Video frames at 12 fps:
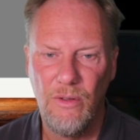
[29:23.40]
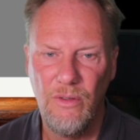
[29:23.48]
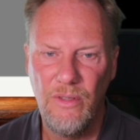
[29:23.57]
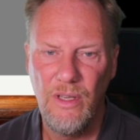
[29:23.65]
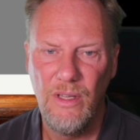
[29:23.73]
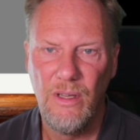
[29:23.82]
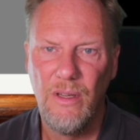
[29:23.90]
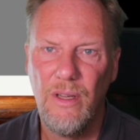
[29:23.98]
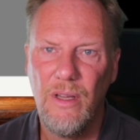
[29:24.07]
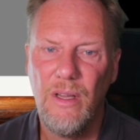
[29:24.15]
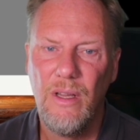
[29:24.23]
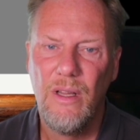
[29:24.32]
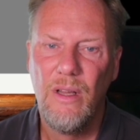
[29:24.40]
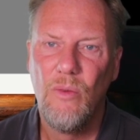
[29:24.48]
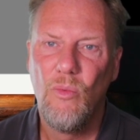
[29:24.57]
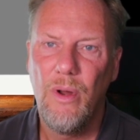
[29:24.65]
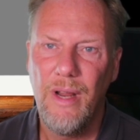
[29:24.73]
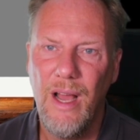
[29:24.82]
you see,
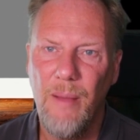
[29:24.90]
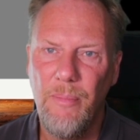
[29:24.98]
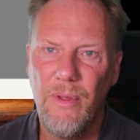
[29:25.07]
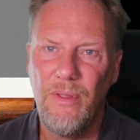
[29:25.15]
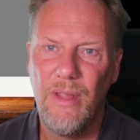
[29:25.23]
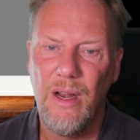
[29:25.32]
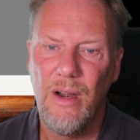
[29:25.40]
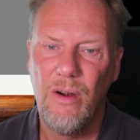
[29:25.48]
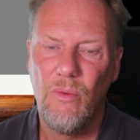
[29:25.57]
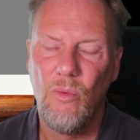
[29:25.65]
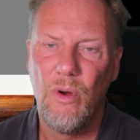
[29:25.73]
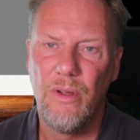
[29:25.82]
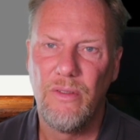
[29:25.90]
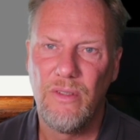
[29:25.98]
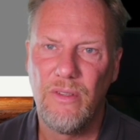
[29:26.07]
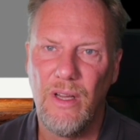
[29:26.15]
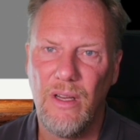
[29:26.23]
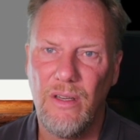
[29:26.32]
what happened there was
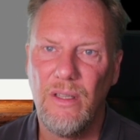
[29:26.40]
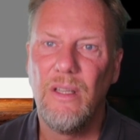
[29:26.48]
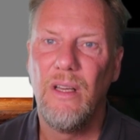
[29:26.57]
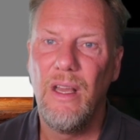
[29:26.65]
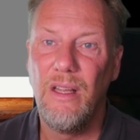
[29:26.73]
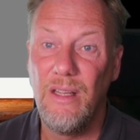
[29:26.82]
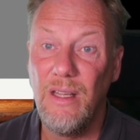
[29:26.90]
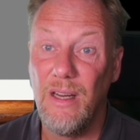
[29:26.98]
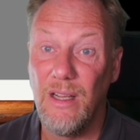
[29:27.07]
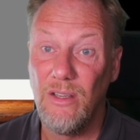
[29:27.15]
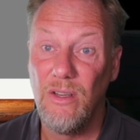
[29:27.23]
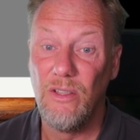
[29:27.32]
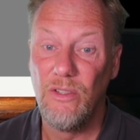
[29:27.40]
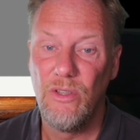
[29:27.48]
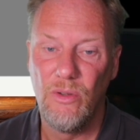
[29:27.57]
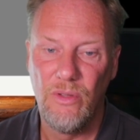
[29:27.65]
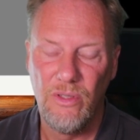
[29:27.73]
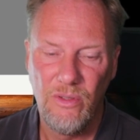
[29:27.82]
that it did actually
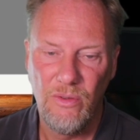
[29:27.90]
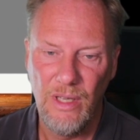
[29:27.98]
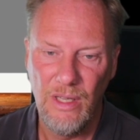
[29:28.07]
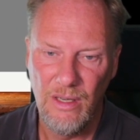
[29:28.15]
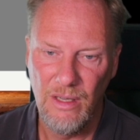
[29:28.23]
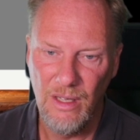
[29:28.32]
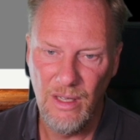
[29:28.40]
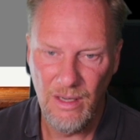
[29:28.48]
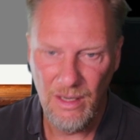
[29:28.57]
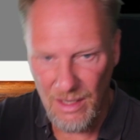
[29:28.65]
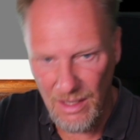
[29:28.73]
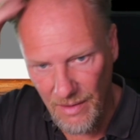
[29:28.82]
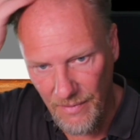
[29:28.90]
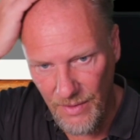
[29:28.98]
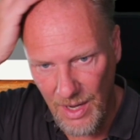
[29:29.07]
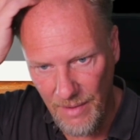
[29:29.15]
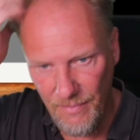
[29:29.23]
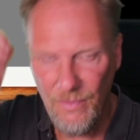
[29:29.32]
show the screen. And
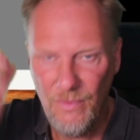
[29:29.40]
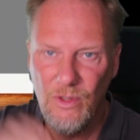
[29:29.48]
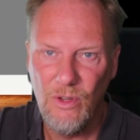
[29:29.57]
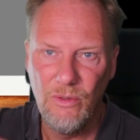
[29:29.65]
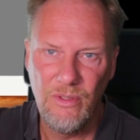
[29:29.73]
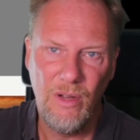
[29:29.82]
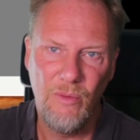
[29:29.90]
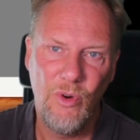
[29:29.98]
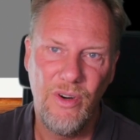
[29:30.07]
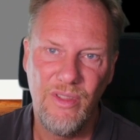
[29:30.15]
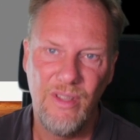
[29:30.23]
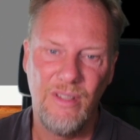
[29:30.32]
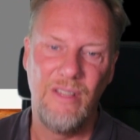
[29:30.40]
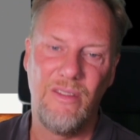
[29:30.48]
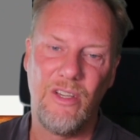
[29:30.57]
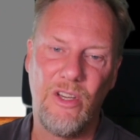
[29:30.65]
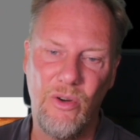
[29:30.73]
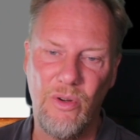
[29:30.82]
yeah, so somewhere in
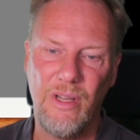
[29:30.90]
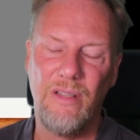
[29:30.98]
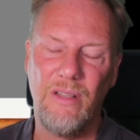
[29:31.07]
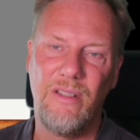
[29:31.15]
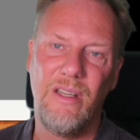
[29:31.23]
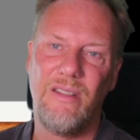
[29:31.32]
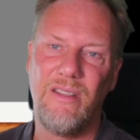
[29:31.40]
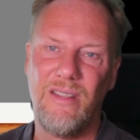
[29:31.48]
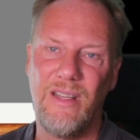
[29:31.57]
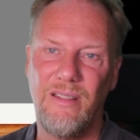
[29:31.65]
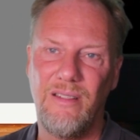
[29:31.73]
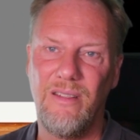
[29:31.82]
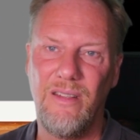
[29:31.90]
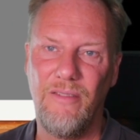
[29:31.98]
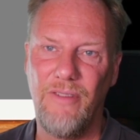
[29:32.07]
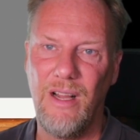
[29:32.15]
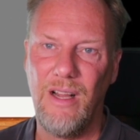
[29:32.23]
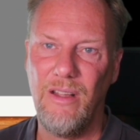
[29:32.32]
the code, it did set the
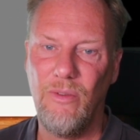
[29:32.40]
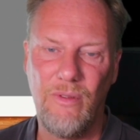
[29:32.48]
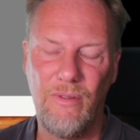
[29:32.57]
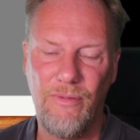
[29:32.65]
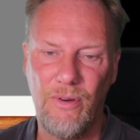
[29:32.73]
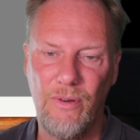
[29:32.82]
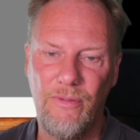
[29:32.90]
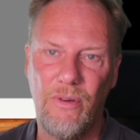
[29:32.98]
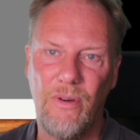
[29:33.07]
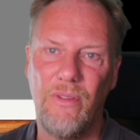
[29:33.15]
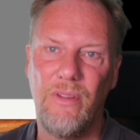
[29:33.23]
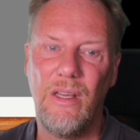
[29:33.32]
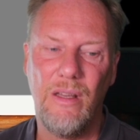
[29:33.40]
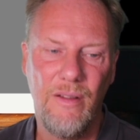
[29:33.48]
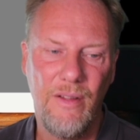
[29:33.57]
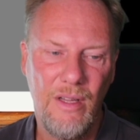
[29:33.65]
values for the